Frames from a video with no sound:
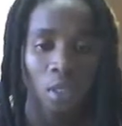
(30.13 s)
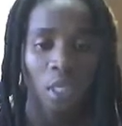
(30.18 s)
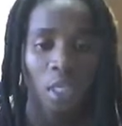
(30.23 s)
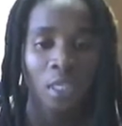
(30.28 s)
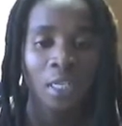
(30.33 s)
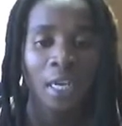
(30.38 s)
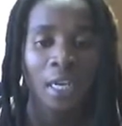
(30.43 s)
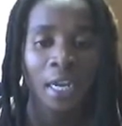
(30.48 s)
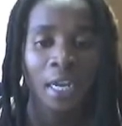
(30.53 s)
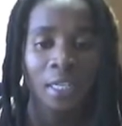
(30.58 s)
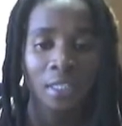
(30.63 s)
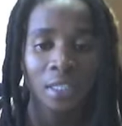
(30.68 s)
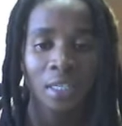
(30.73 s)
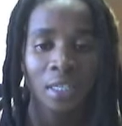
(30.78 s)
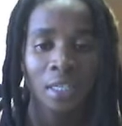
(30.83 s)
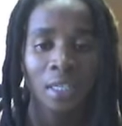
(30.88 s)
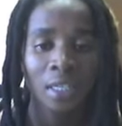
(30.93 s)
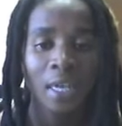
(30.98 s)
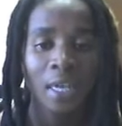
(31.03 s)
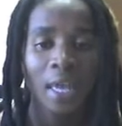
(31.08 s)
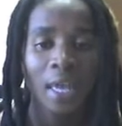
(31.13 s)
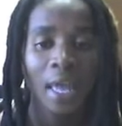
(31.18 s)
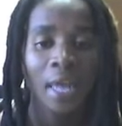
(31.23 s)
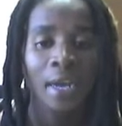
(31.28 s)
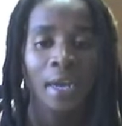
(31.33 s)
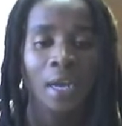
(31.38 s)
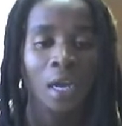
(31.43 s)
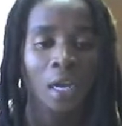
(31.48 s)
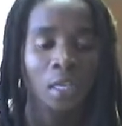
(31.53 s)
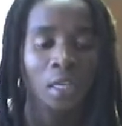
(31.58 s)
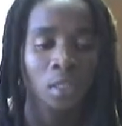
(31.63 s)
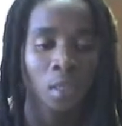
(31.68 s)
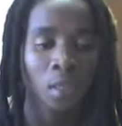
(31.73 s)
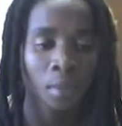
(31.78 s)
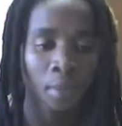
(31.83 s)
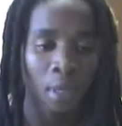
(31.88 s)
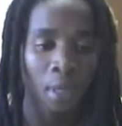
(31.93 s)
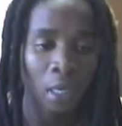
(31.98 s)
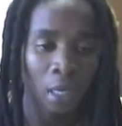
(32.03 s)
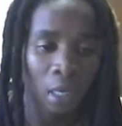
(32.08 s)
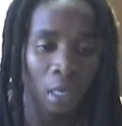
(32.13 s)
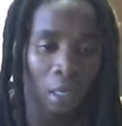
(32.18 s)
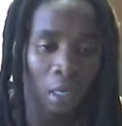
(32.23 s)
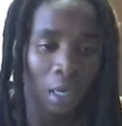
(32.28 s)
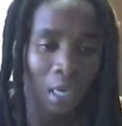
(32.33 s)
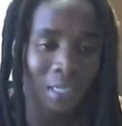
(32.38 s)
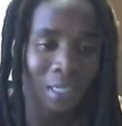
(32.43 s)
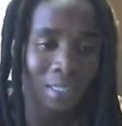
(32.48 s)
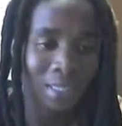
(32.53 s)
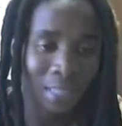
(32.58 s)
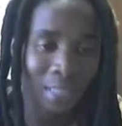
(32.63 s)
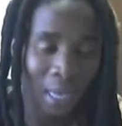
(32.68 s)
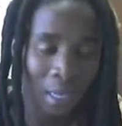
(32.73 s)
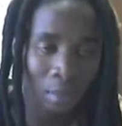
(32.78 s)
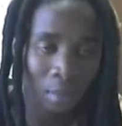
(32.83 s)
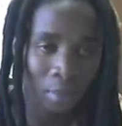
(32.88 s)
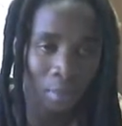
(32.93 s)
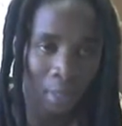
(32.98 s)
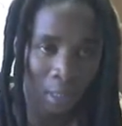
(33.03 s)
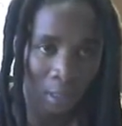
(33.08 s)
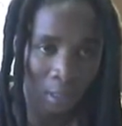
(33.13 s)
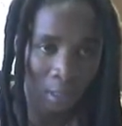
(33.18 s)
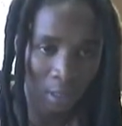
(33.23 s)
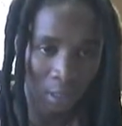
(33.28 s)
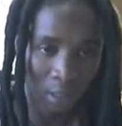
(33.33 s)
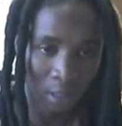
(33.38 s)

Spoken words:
in writing an academic assignment.